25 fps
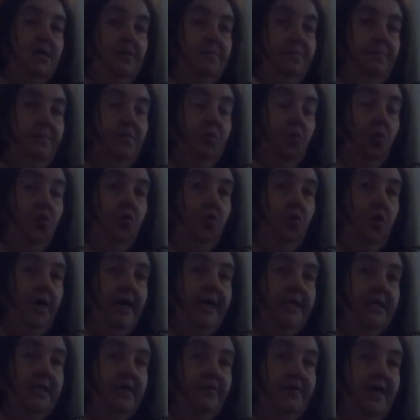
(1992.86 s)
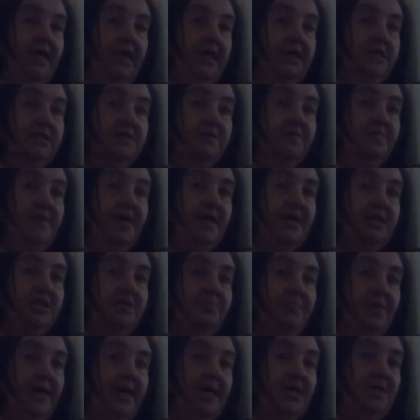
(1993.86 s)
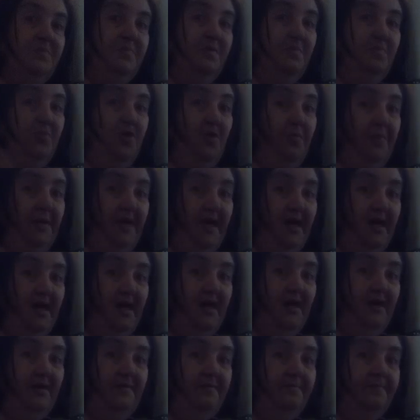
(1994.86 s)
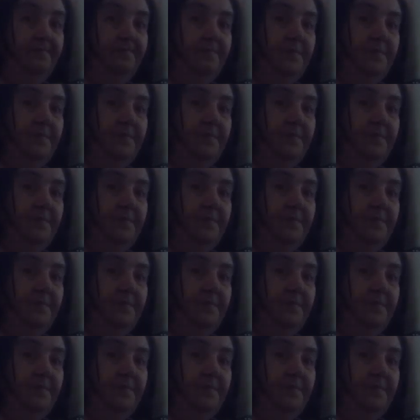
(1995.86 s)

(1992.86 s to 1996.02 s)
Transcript: can look like they're aliens from outer space, but probably aren't.